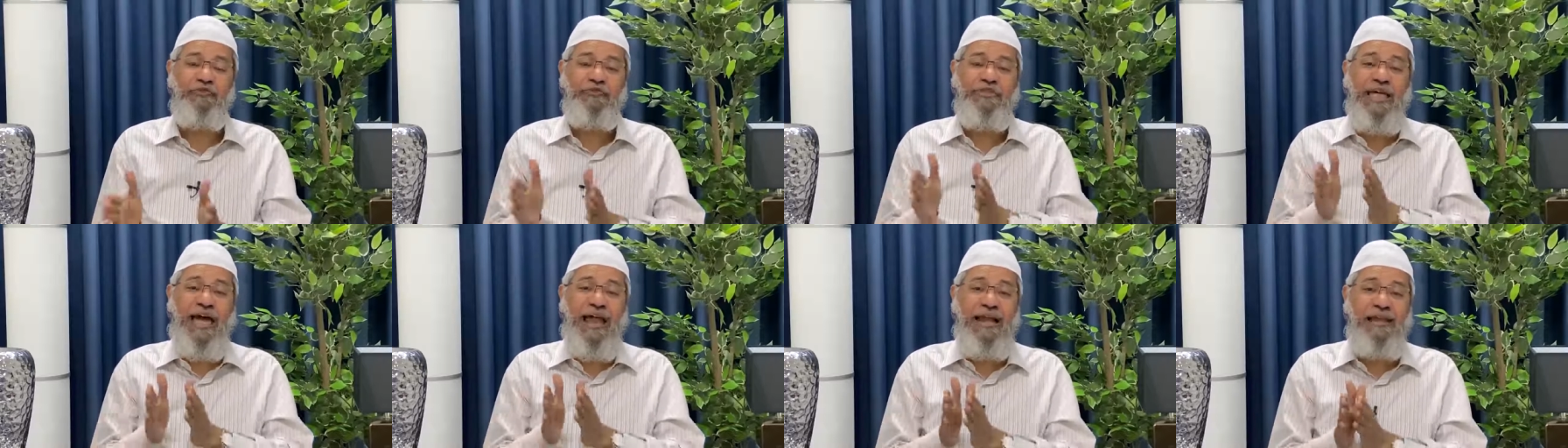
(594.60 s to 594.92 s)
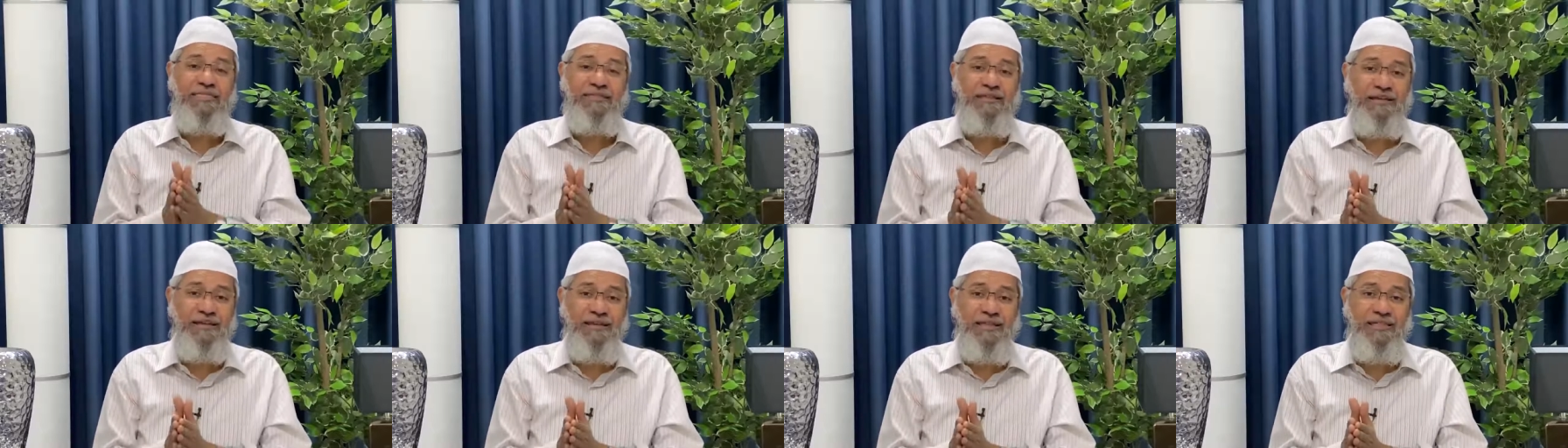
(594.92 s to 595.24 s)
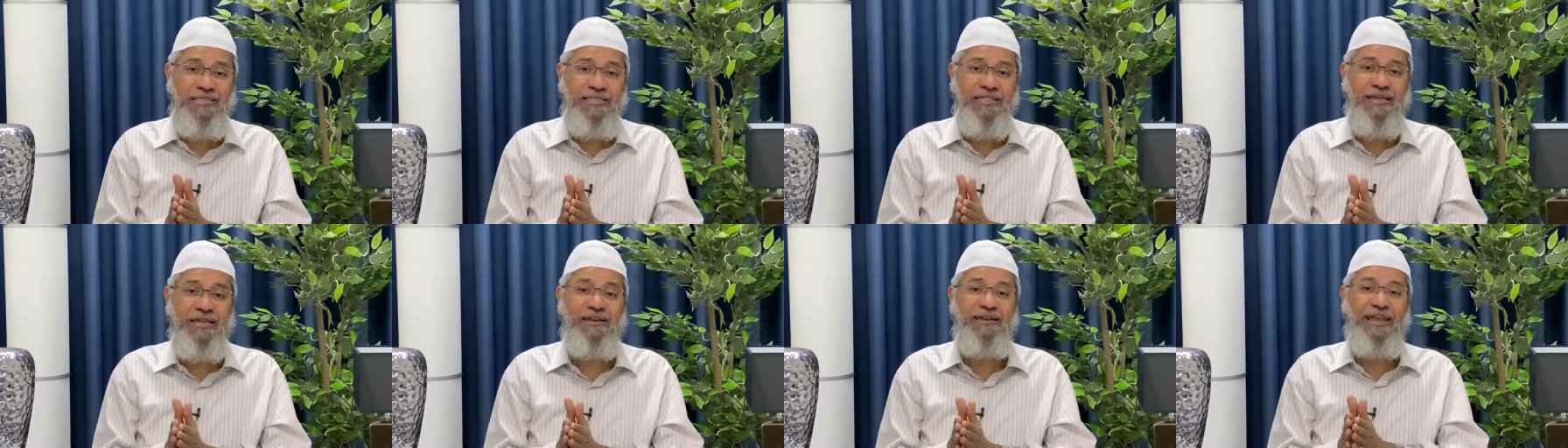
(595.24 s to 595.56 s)
So that's the
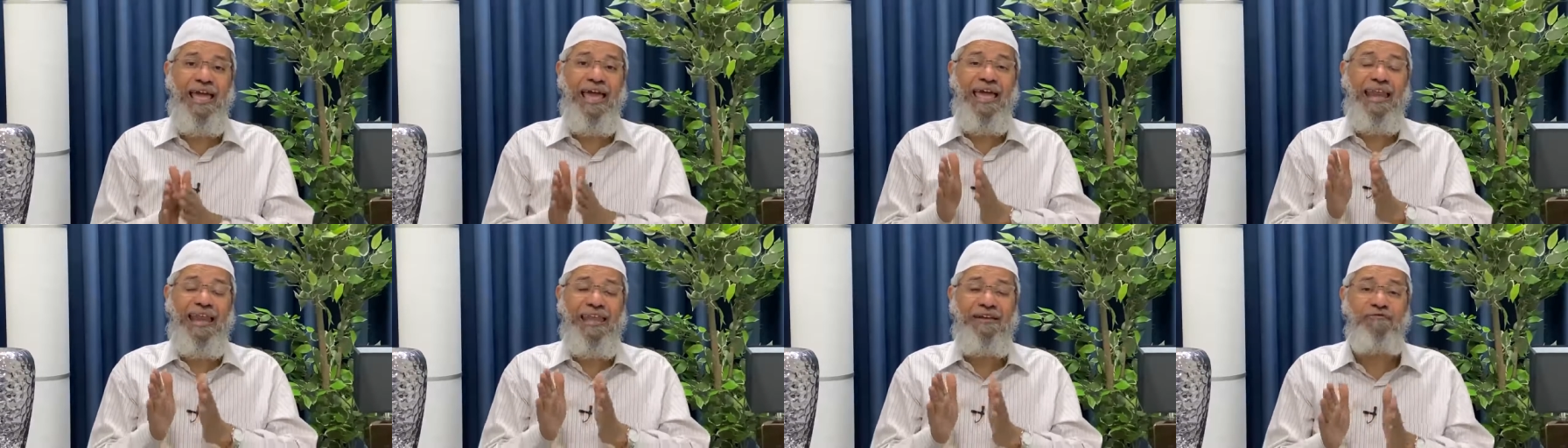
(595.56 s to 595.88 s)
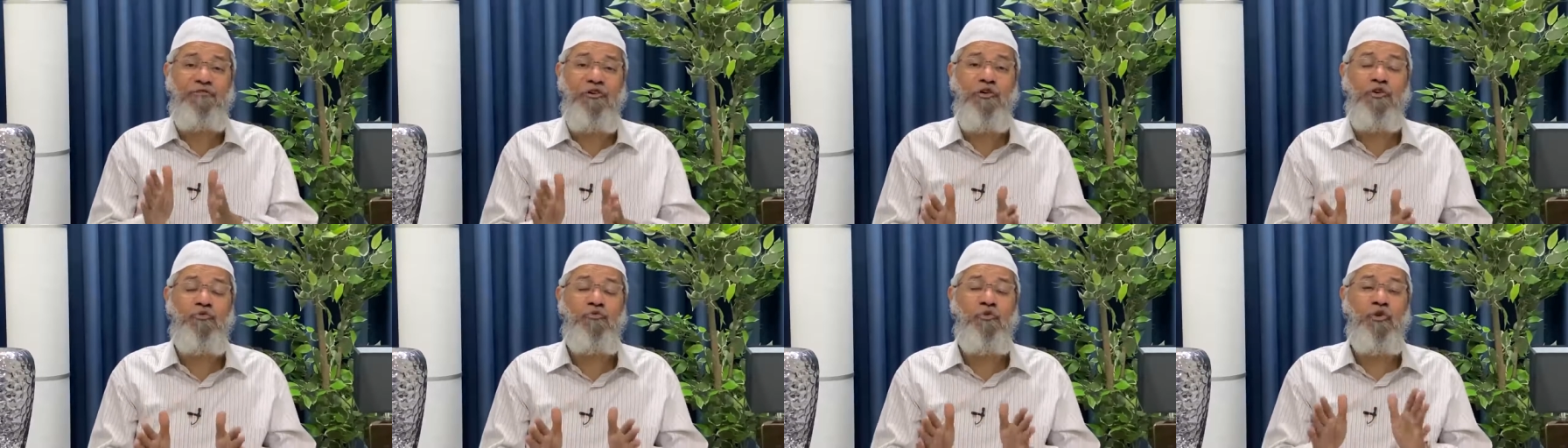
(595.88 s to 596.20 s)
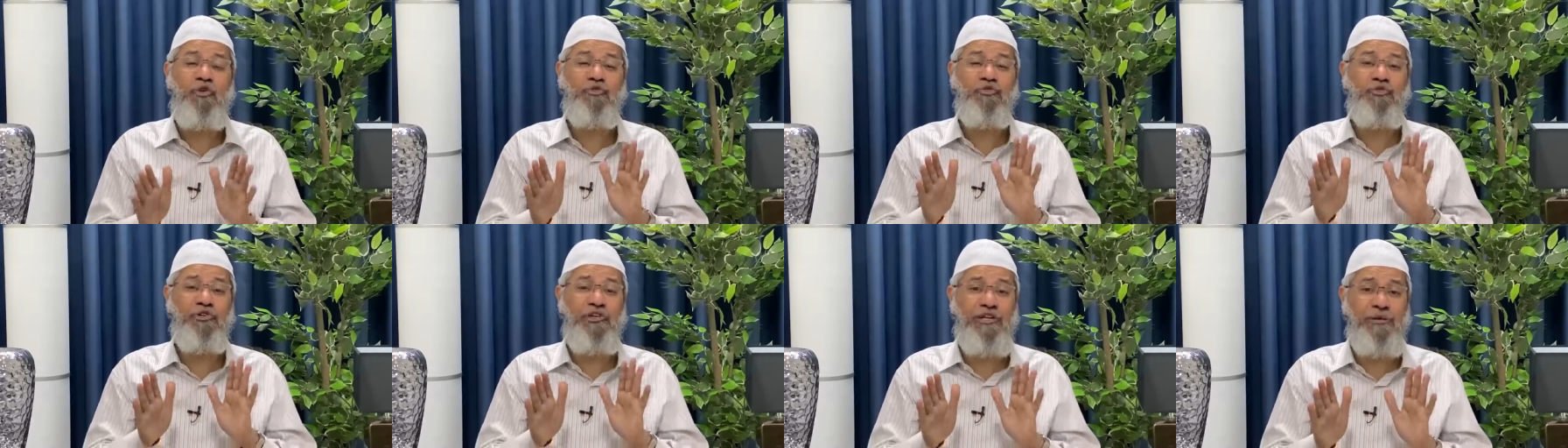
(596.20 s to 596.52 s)
reason anyone who
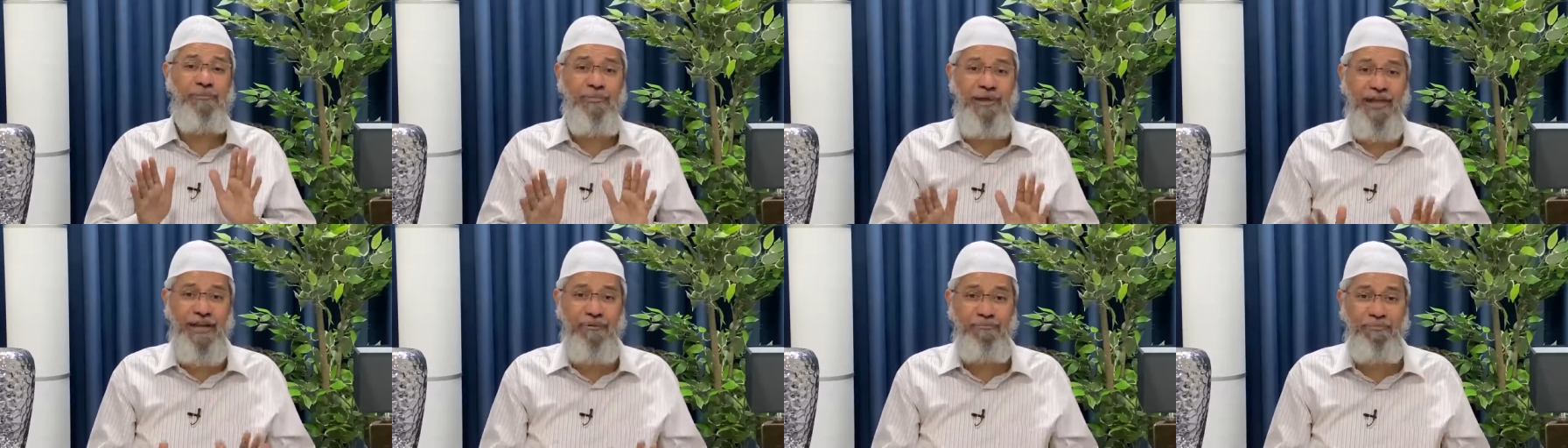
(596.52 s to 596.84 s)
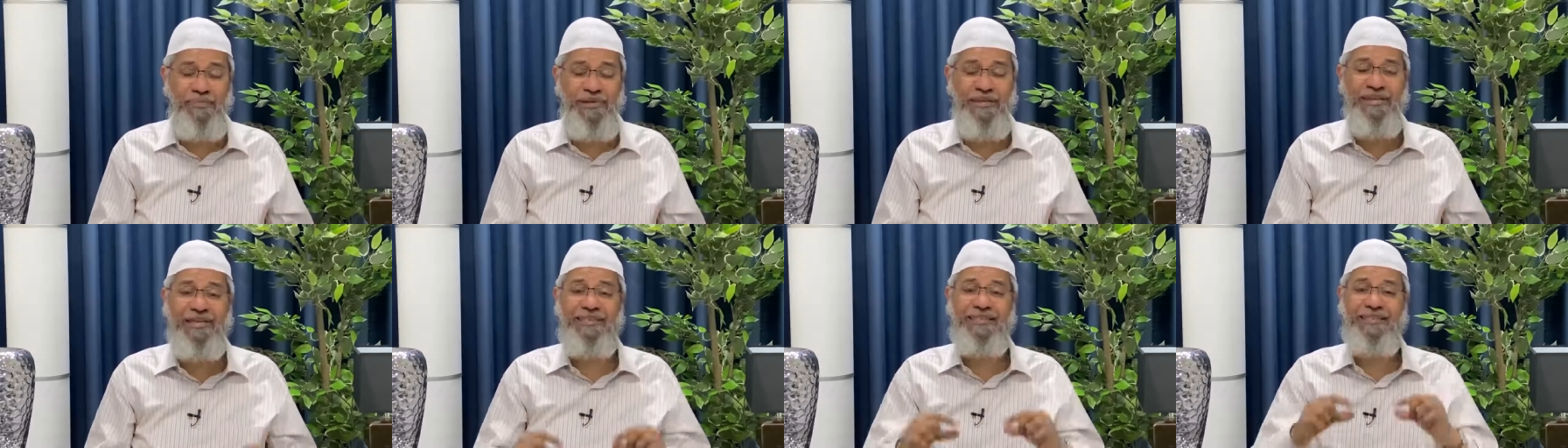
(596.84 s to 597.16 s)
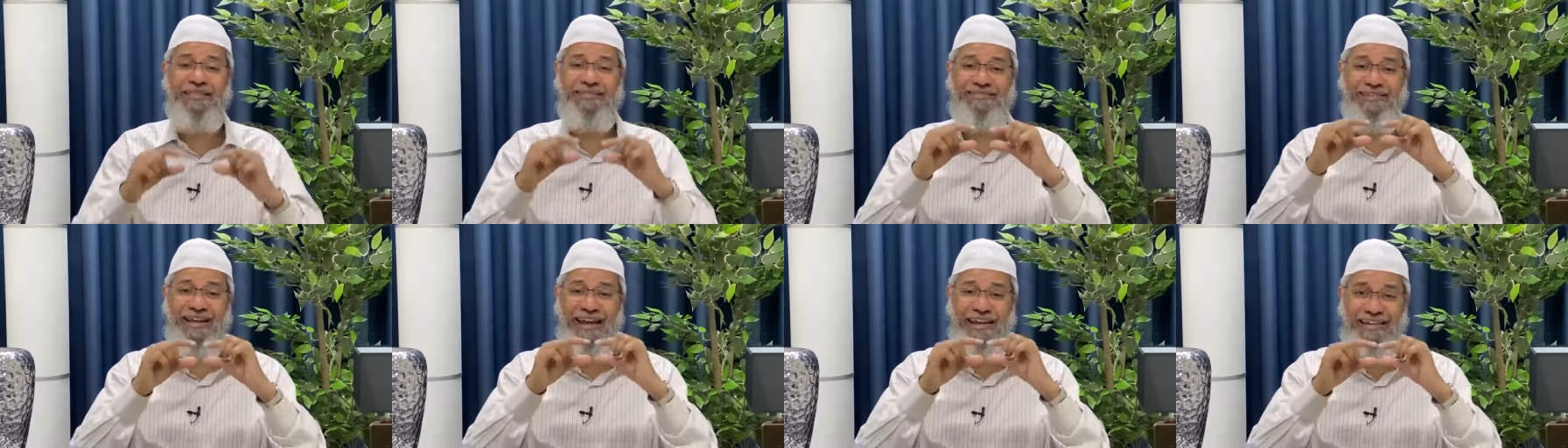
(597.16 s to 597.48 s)
wants to debate me,
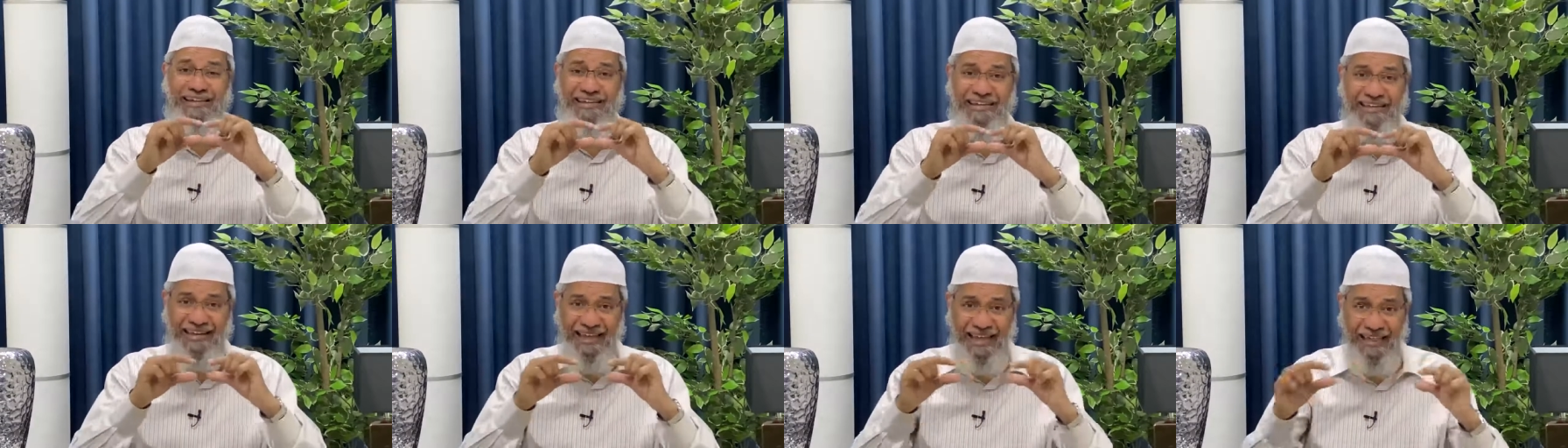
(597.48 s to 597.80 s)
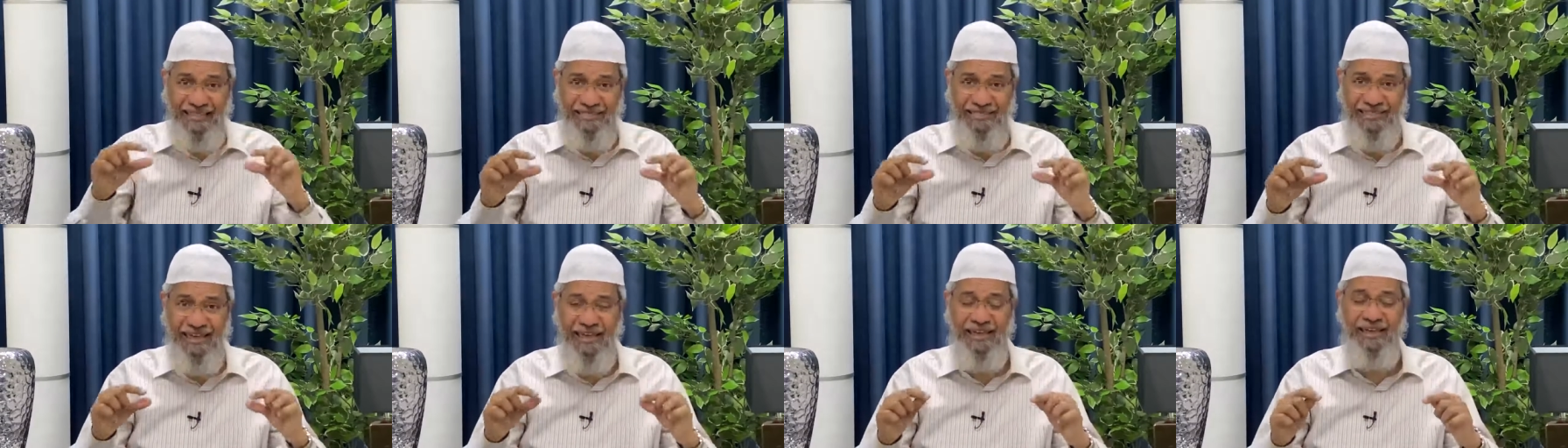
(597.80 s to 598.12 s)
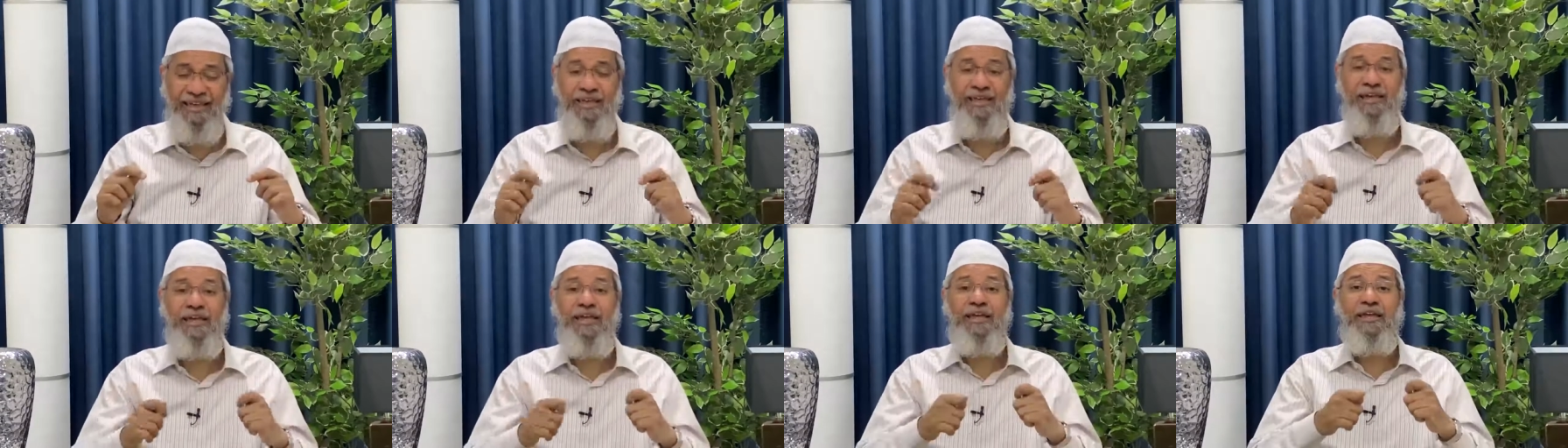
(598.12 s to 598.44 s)
this criteria is
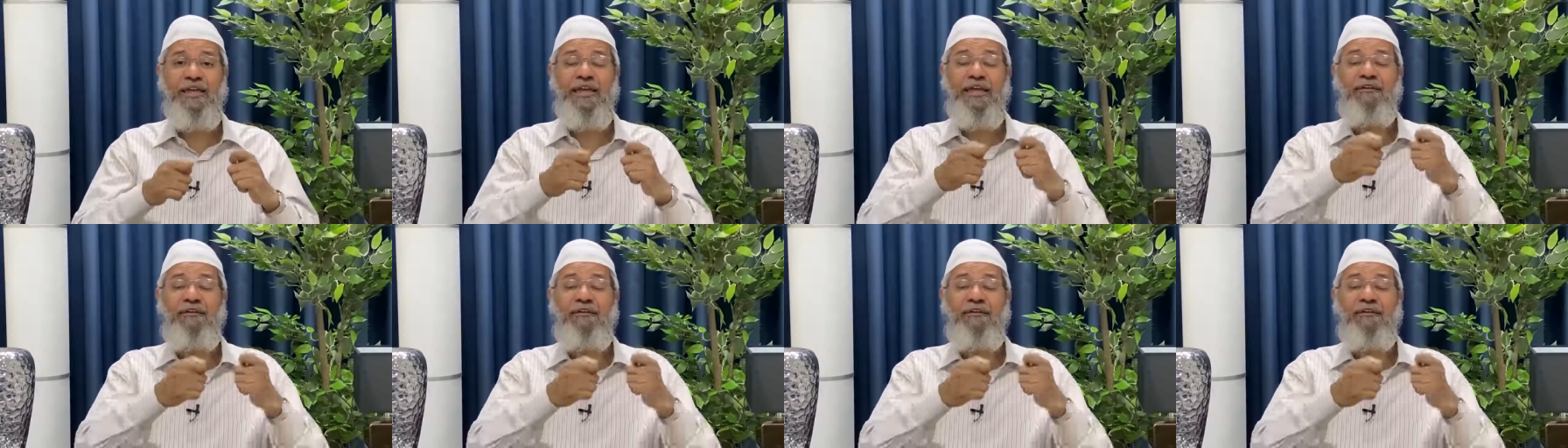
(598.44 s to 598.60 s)
there.